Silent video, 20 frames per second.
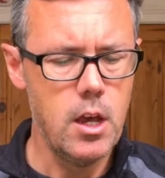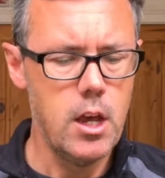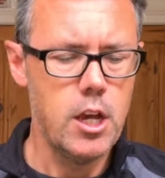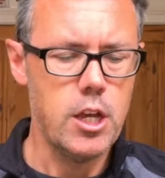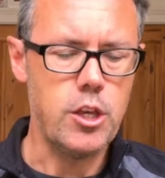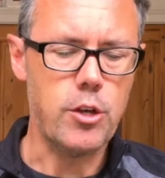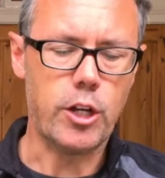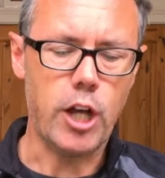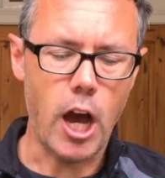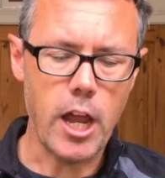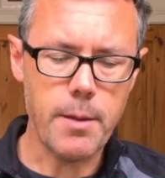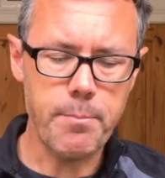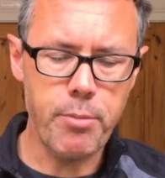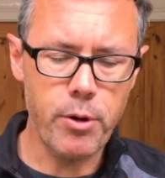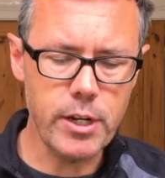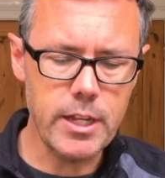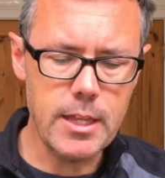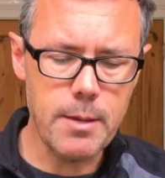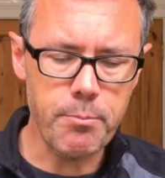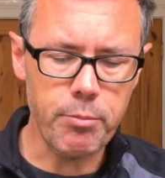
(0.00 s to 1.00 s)
"You gotta put
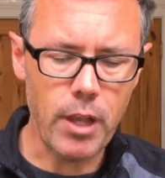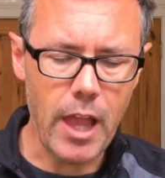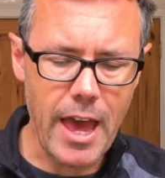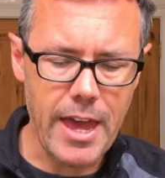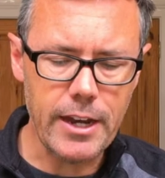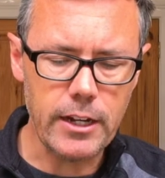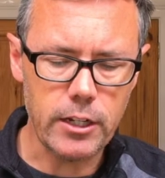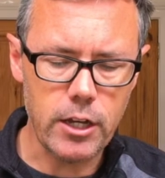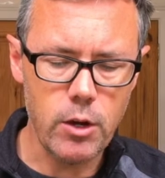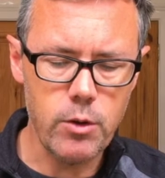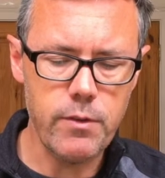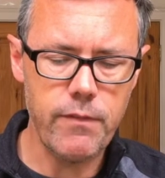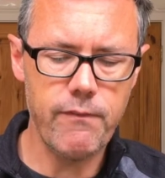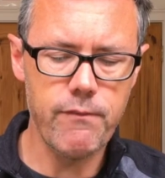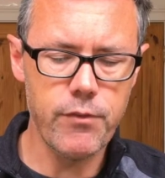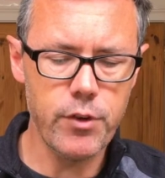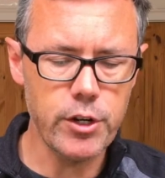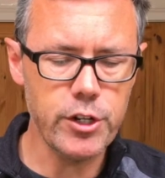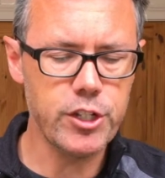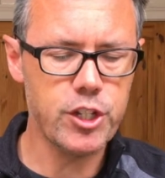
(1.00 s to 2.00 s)
in the planet code
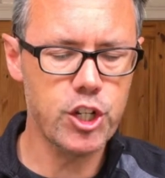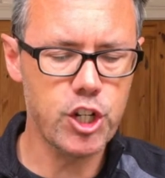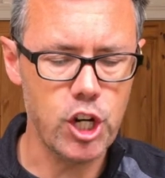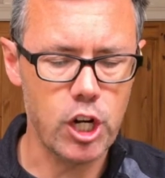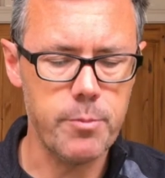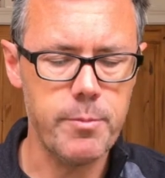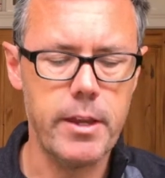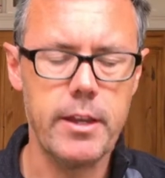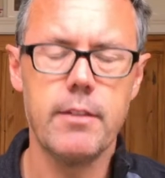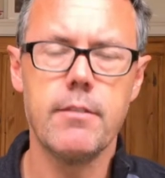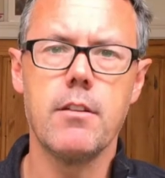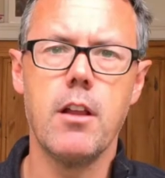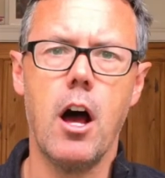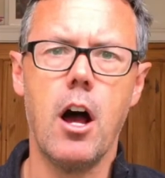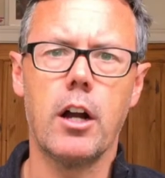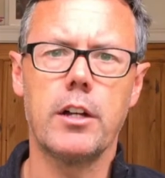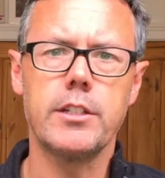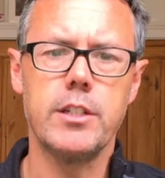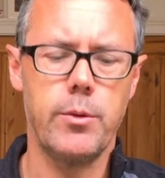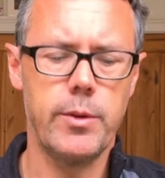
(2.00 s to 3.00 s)
first, Sherman,"
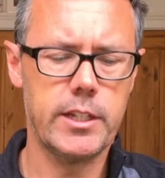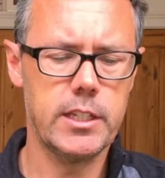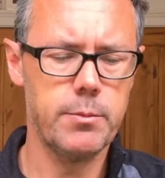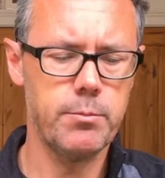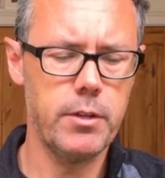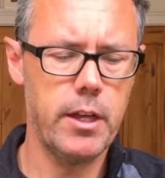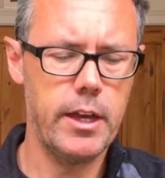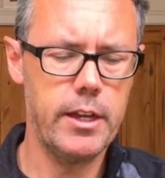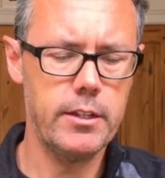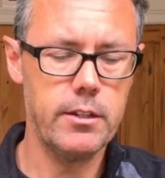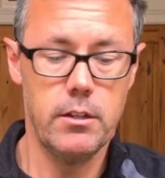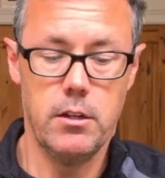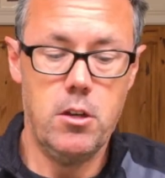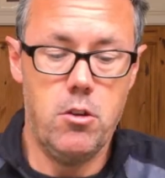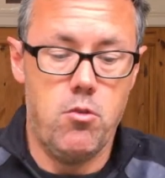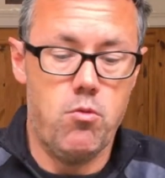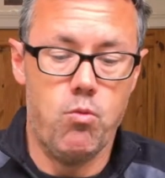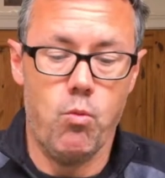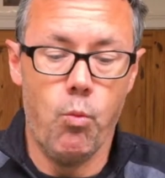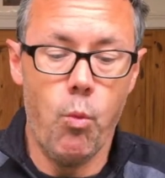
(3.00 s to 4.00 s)
Octo explained.
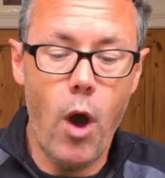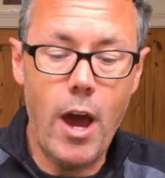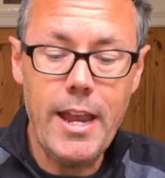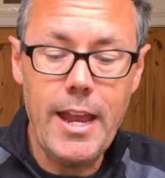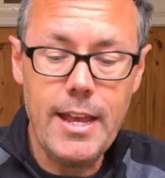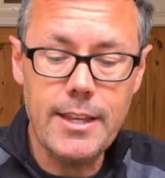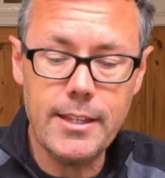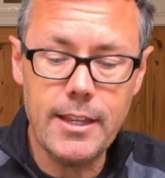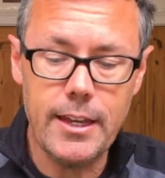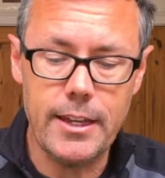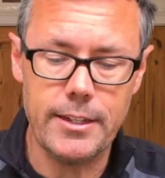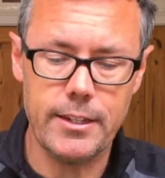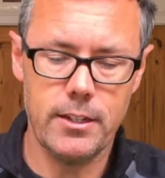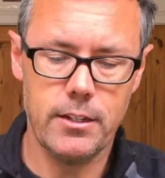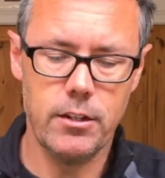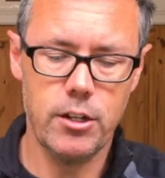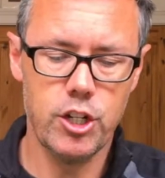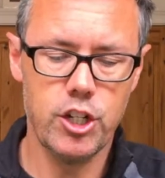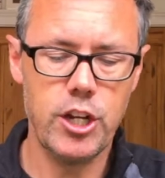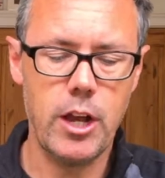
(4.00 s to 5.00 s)
"What is it?"
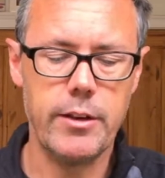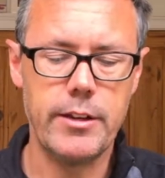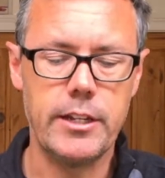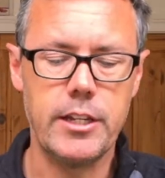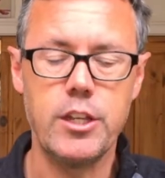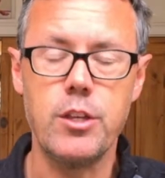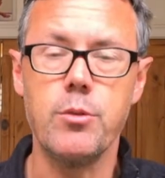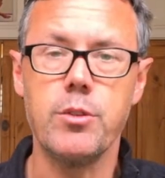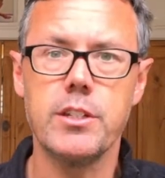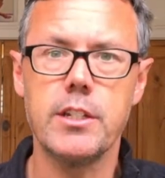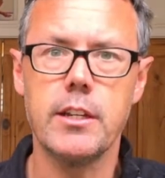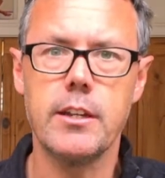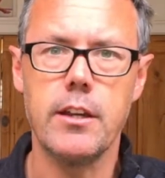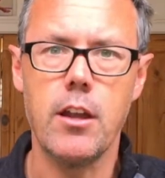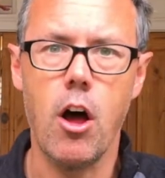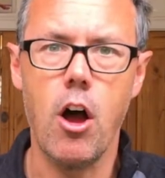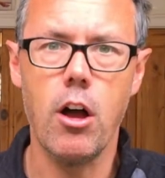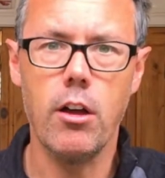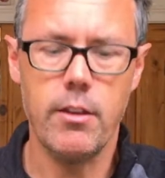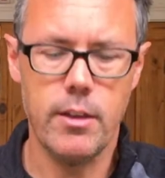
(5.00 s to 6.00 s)
shouted Houston
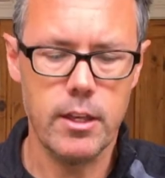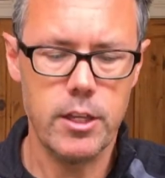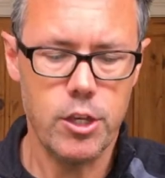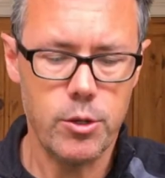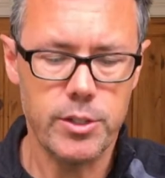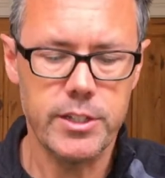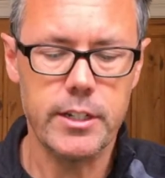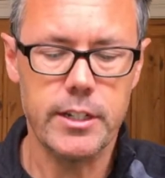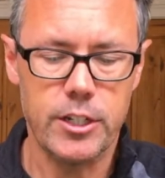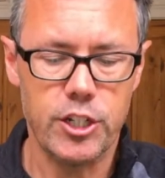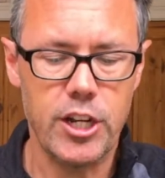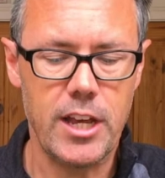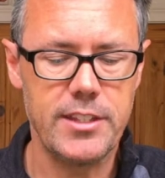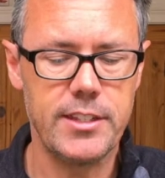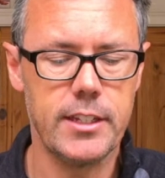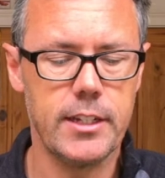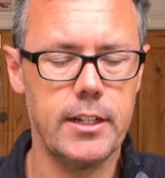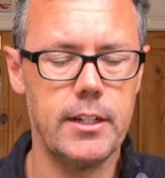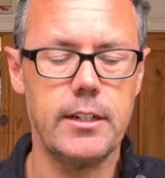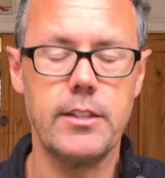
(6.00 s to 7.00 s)
and
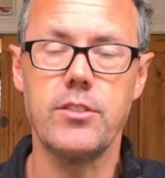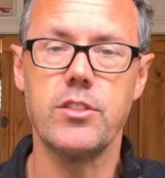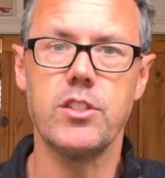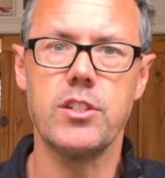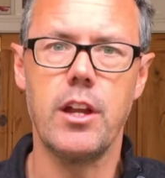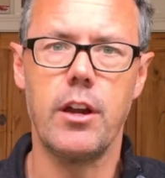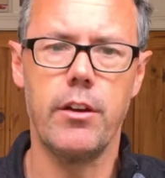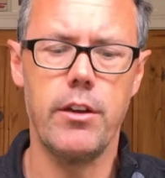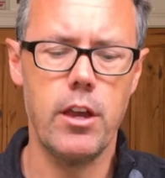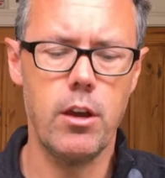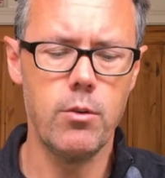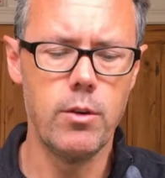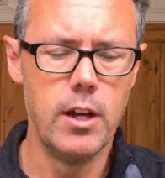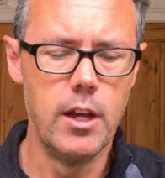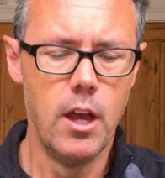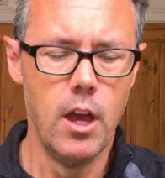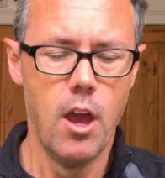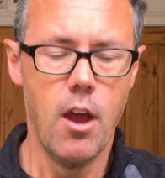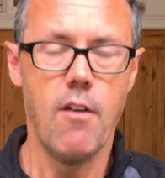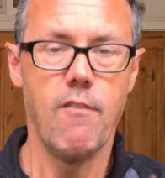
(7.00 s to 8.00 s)
Jessica in stereo.
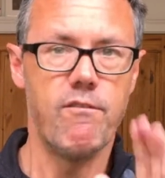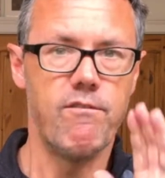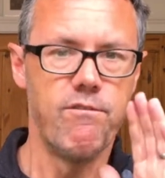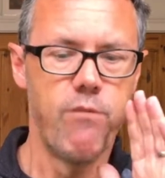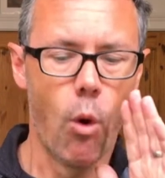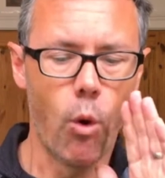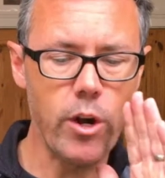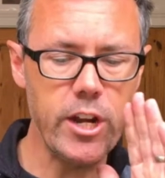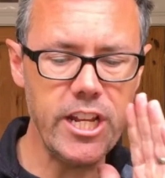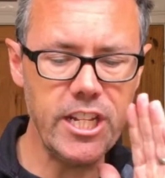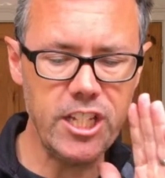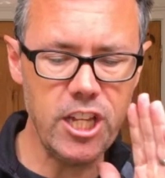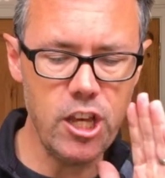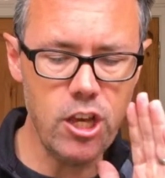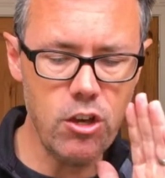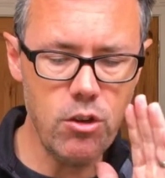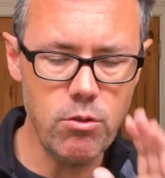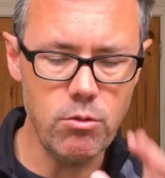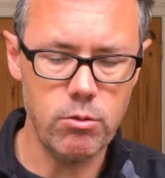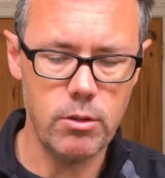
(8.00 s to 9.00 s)

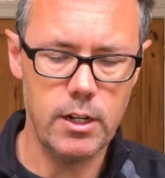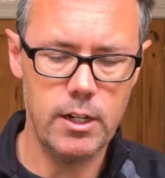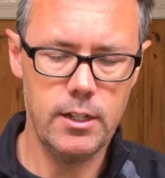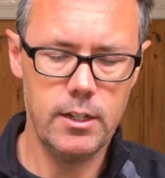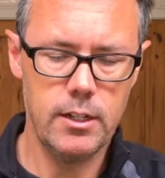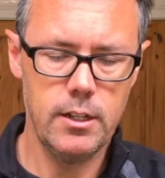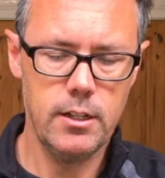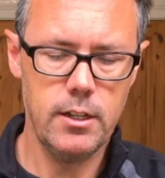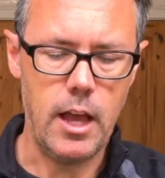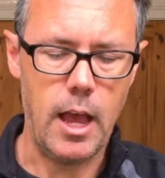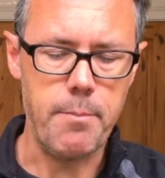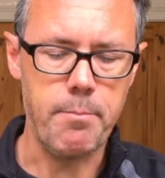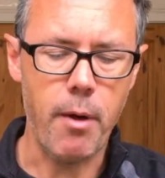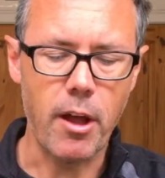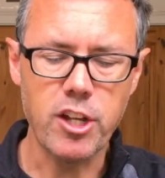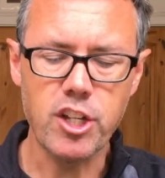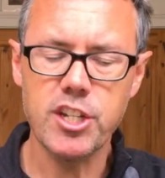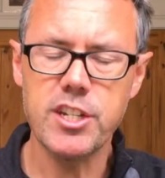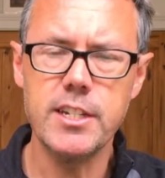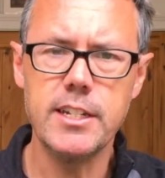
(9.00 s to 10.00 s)
42! I
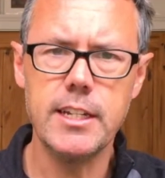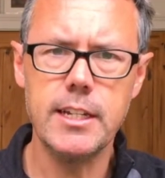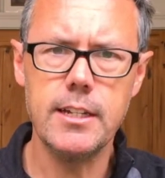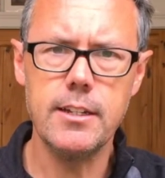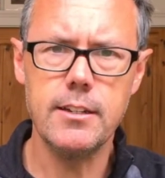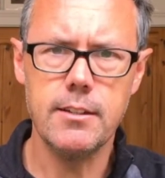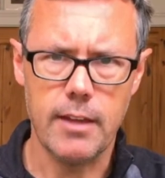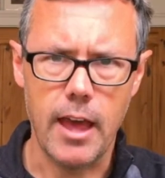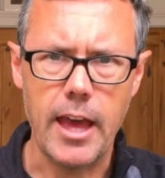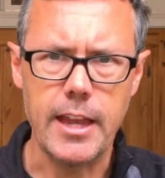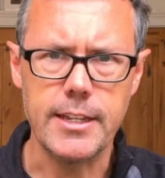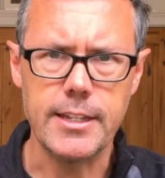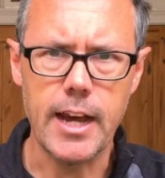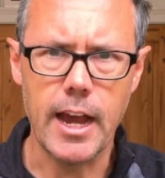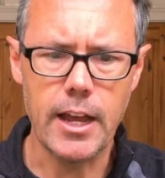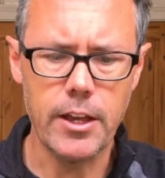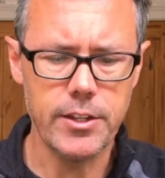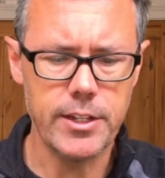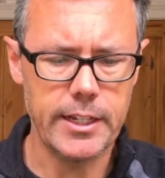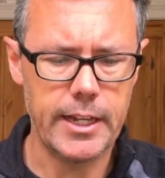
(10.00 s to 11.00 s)
punched it in and
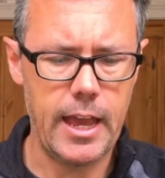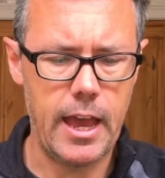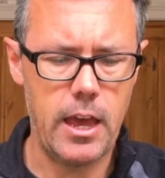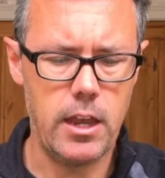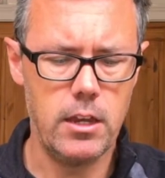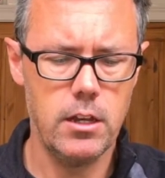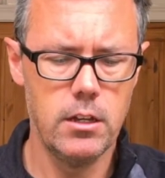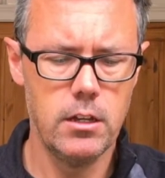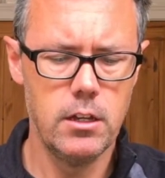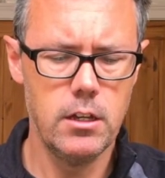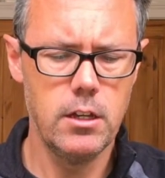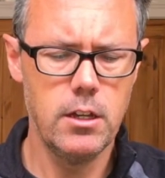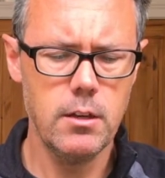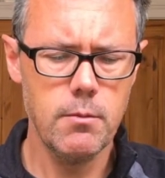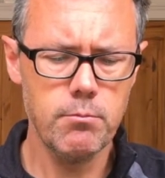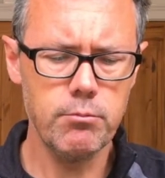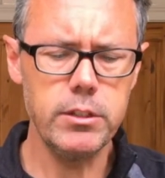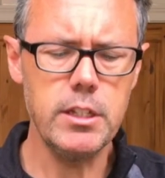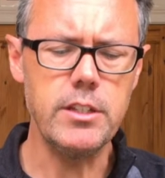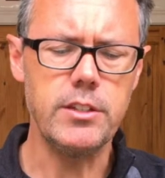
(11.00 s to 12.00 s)
dialed again.
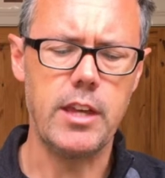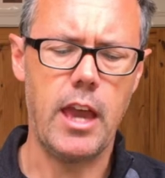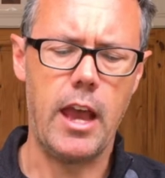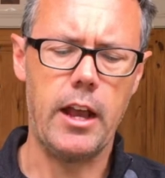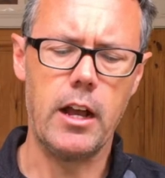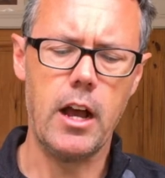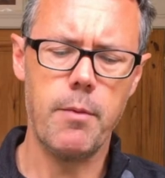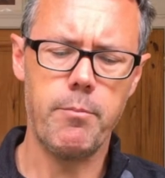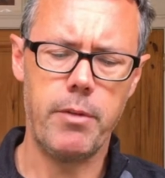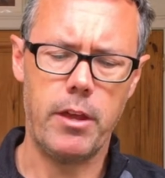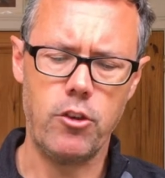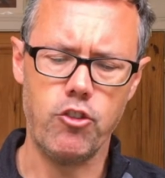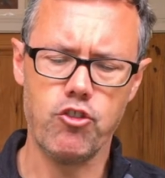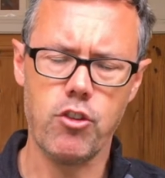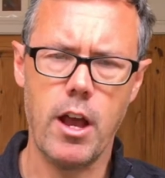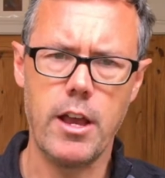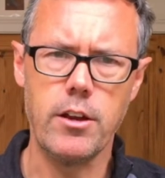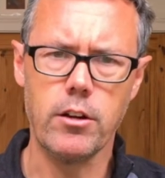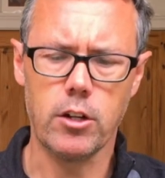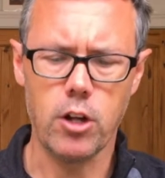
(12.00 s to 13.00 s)
"Please hang up and
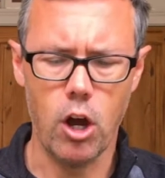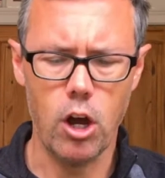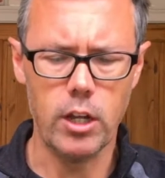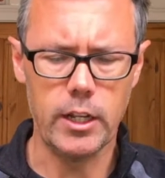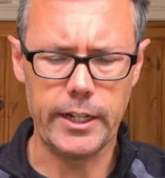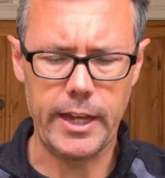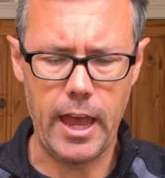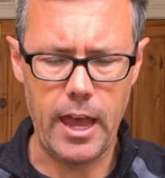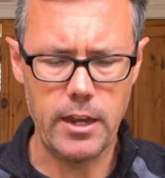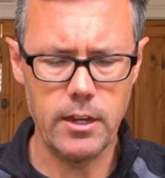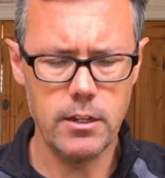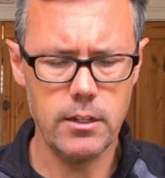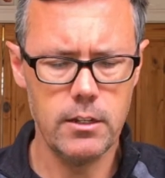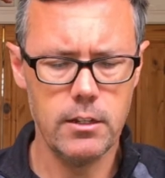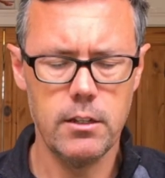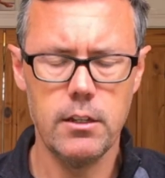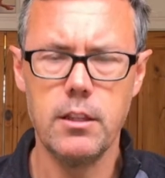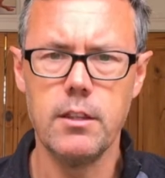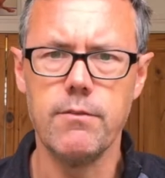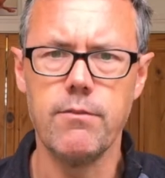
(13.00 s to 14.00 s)
try your call again,"
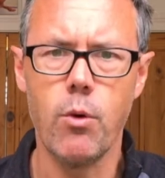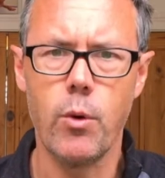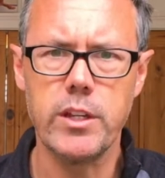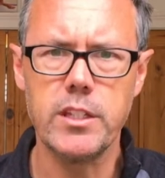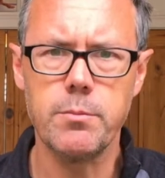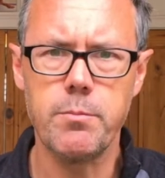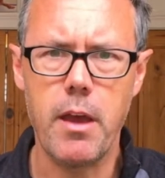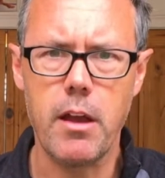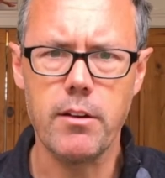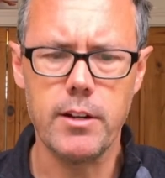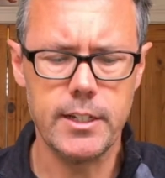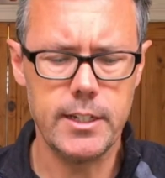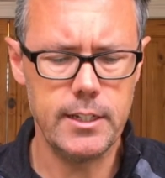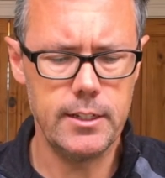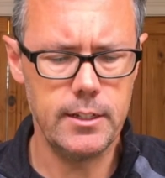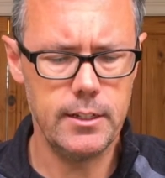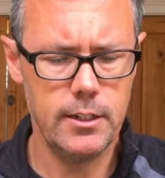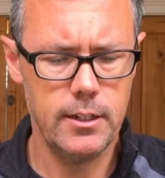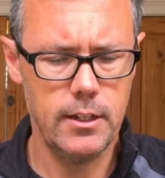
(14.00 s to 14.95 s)
the voice parroted.